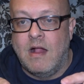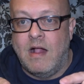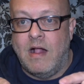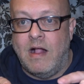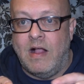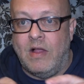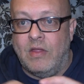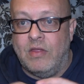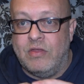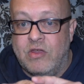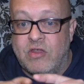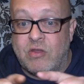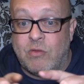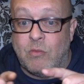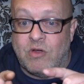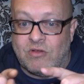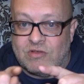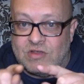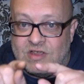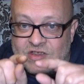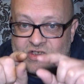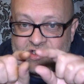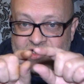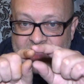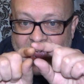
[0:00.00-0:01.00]
and the other one
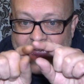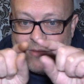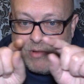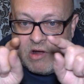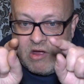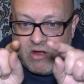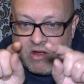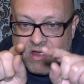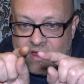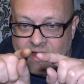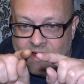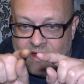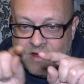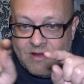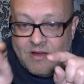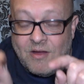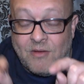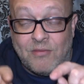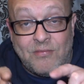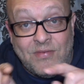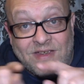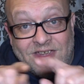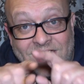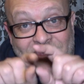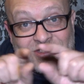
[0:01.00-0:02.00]
is shaped like a, a
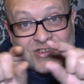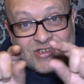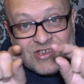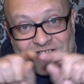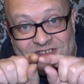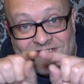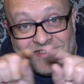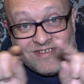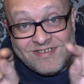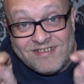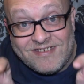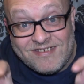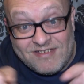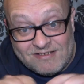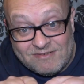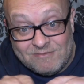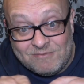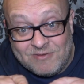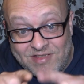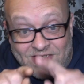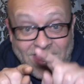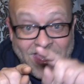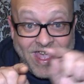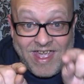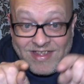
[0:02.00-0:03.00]
fish
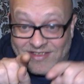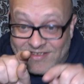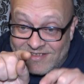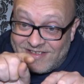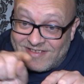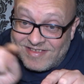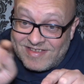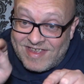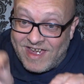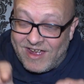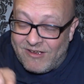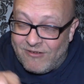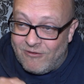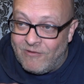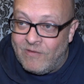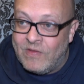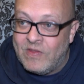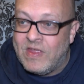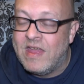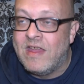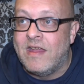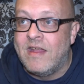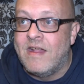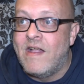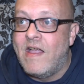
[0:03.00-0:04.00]
with a head and a tail,
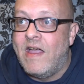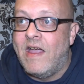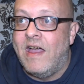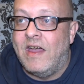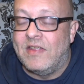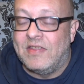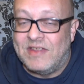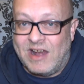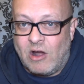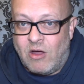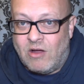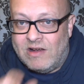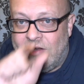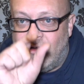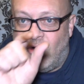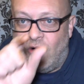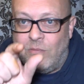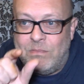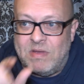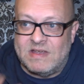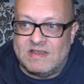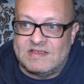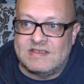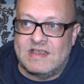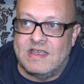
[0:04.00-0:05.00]
and they're like little
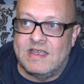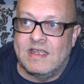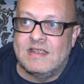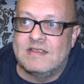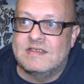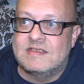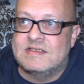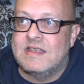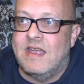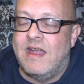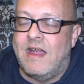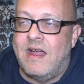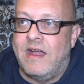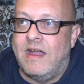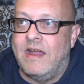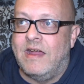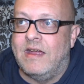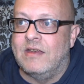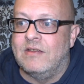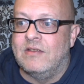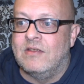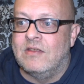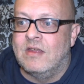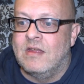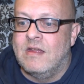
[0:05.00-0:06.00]
biscuits
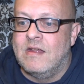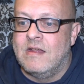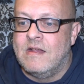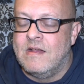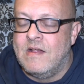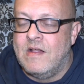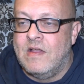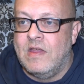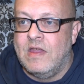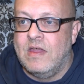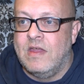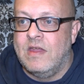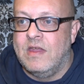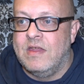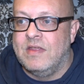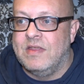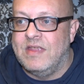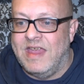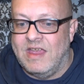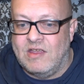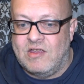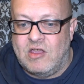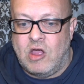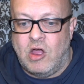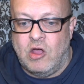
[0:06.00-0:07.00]
and
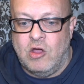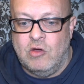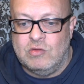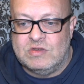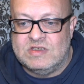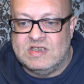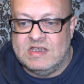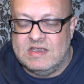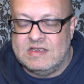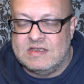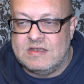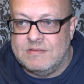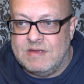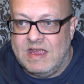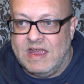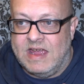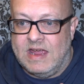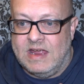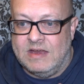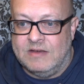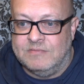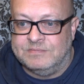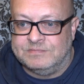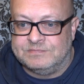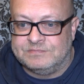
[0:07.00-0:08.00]
they're coated
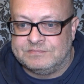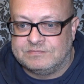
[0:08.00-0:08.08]
in